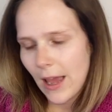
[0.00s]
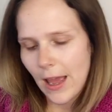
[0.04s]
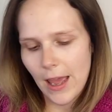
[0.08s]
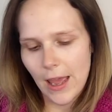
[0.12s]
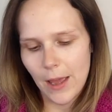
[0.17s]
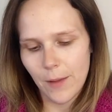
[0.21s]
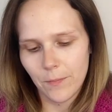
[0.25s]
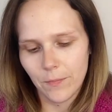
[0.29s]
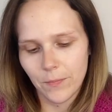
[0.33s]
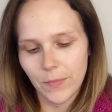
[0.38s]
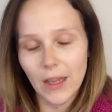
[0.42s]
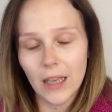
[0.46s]

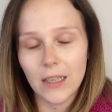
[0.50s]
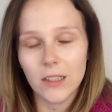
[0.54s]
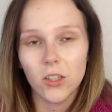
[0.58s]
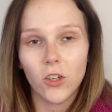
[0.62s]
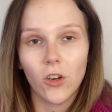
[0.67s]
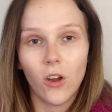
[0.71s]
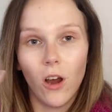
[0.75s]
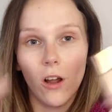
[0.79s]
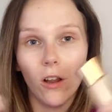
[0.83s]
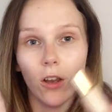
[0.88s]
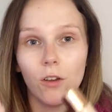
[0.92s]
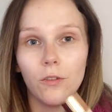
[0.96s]
as
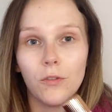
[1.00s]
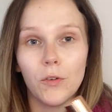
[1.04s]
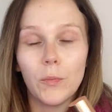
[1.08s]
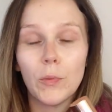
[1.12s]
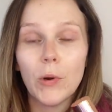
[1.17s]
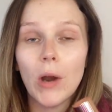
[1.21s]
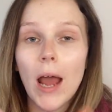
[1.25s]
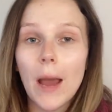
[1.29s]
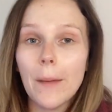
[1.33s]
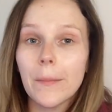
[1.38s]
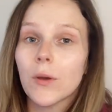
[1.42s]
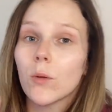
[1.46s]
an all-over
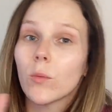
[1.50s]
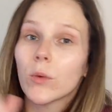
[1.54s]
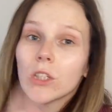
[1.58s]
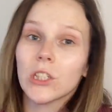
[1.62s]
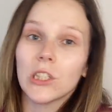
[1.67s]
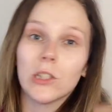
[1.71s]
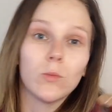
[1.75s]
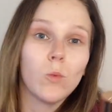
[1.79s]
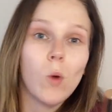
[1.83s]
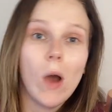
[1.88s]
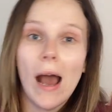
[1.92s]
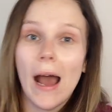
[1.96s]
primer,
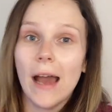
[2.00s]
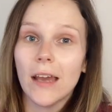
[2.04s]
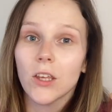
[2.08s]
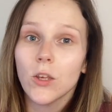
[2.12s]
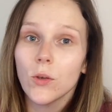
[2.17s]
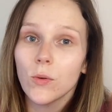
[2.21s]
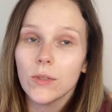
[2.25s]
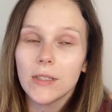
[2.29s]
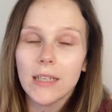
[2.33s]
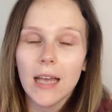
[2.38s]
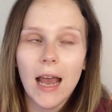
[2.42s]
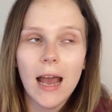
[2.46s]
which is what I
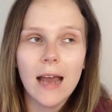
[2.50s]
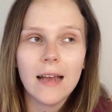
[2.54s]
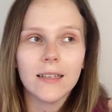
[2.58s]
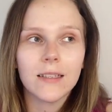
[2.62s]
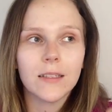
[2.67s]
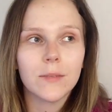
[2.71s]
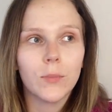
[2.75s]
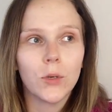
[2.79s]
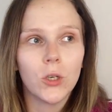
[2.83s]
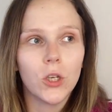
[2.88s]
use it as,